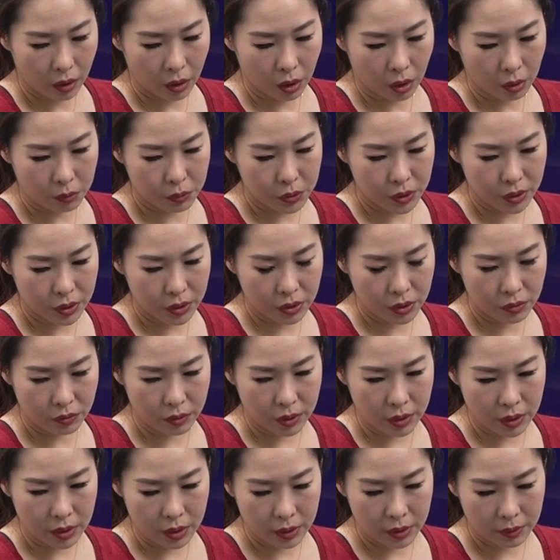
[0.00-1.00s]
Option
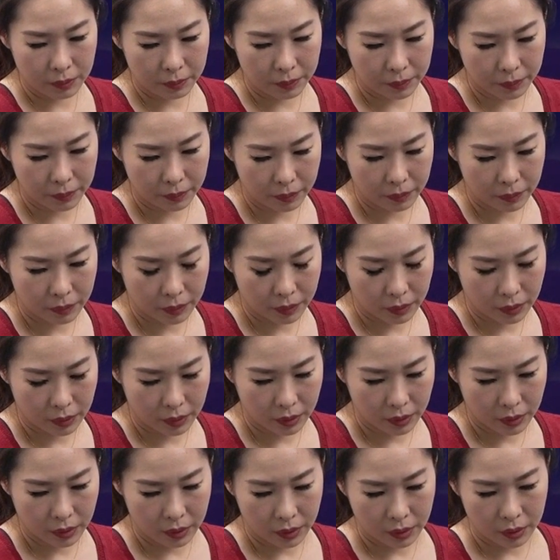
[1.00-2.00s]
3
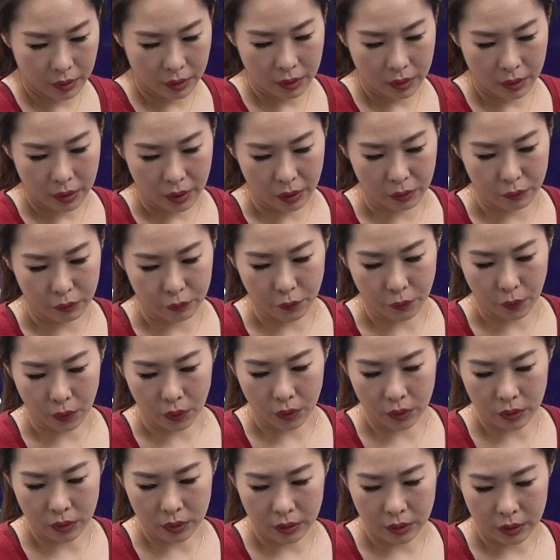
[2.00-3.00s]
and
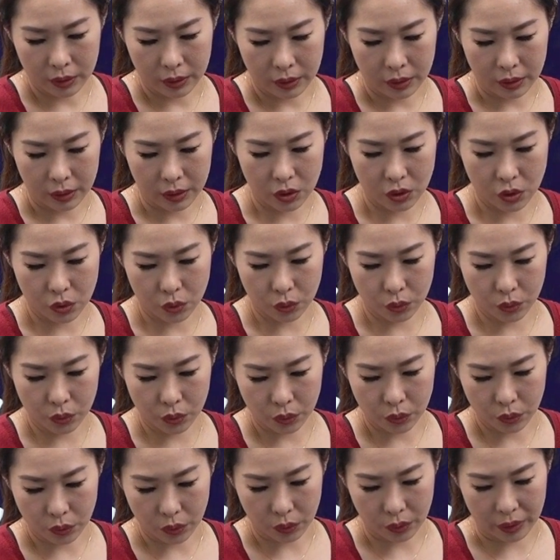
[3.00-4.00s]
4, these
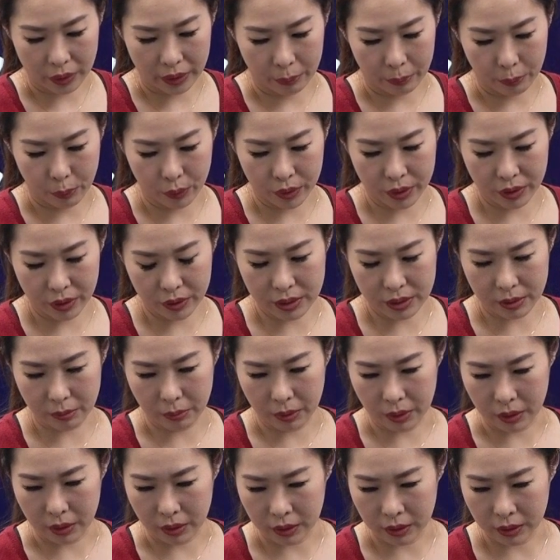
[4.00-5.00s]
two, they are pretty
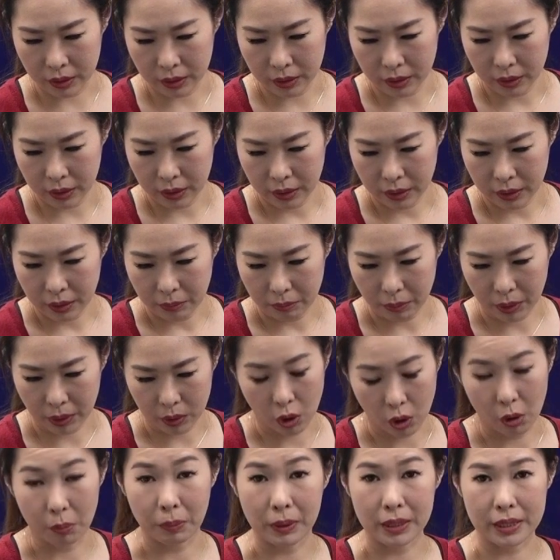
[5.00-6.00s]
similar
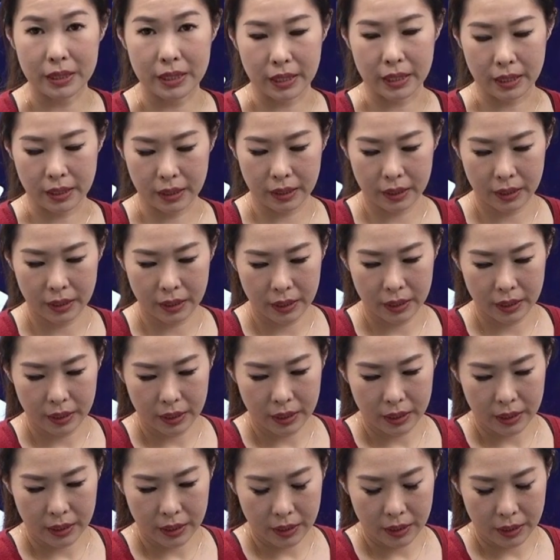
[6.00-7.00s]
but opposite.
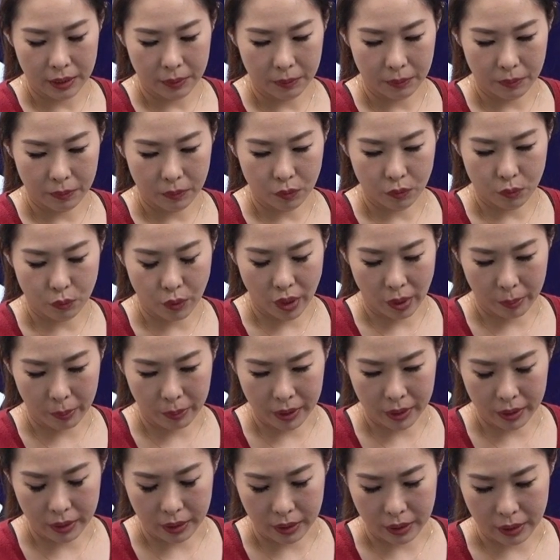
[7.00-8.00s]

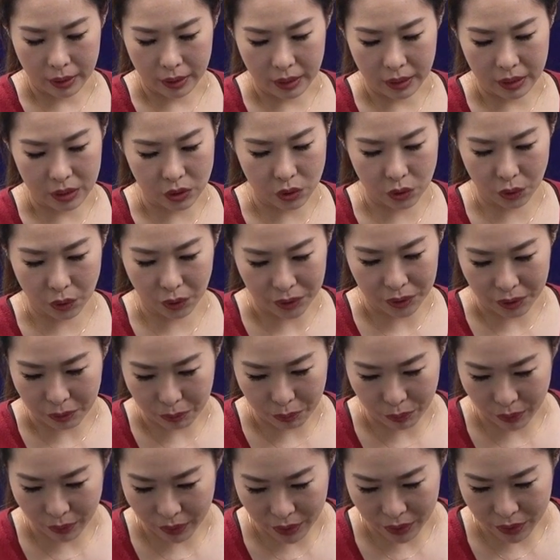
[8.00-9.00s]
Rabbit is not the
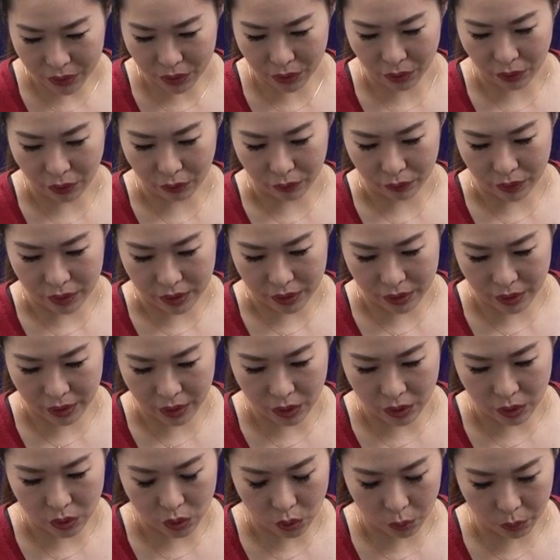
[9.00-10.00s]
predator of the
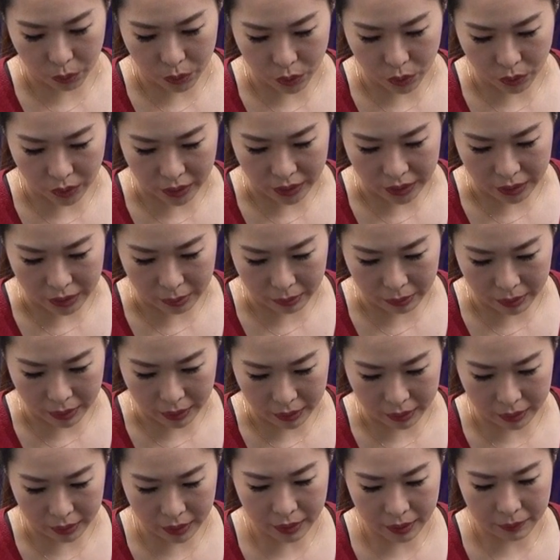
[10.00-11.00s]
snake, so we should
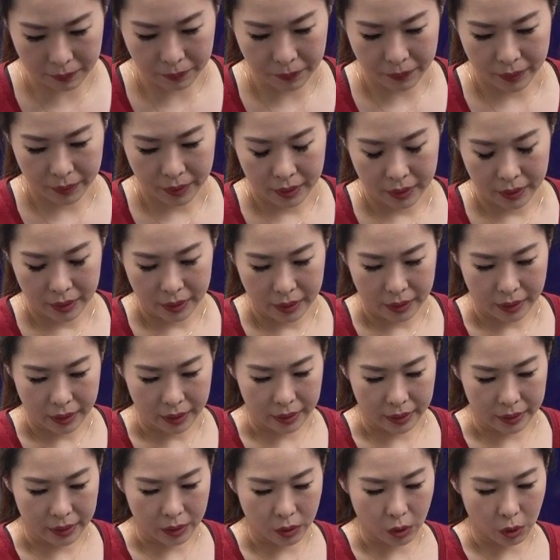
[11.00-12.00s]
eliminate it.
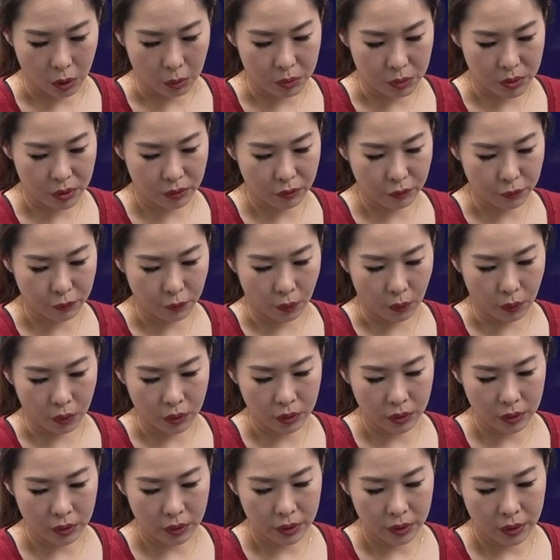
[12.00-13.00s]
And then option
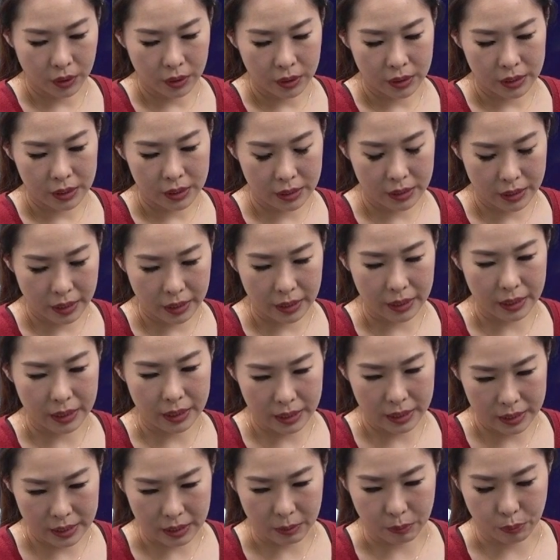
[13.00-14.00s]
4, snake
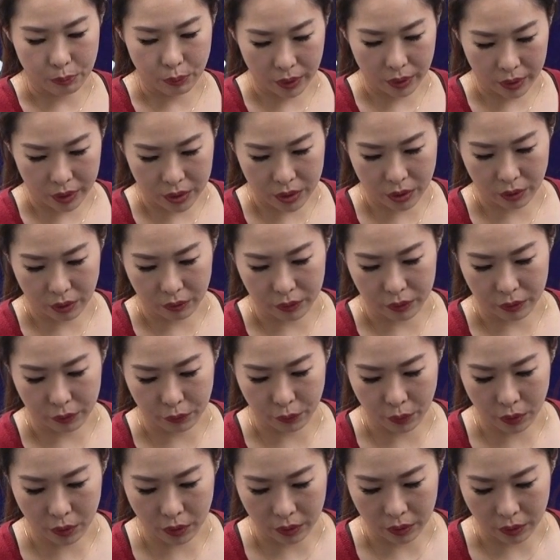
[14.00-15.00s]
is a predator of the
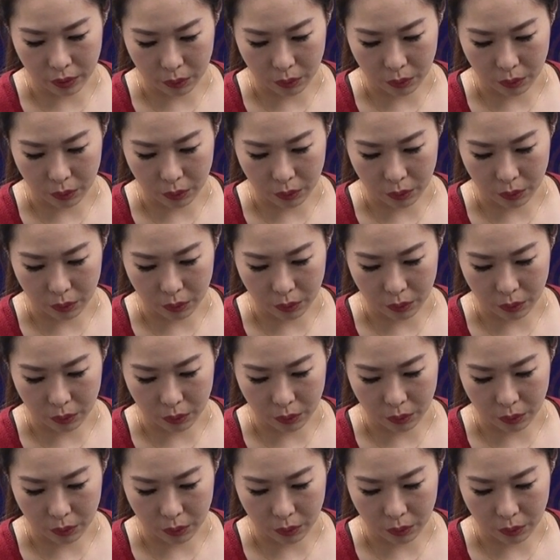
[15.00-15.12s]
frog.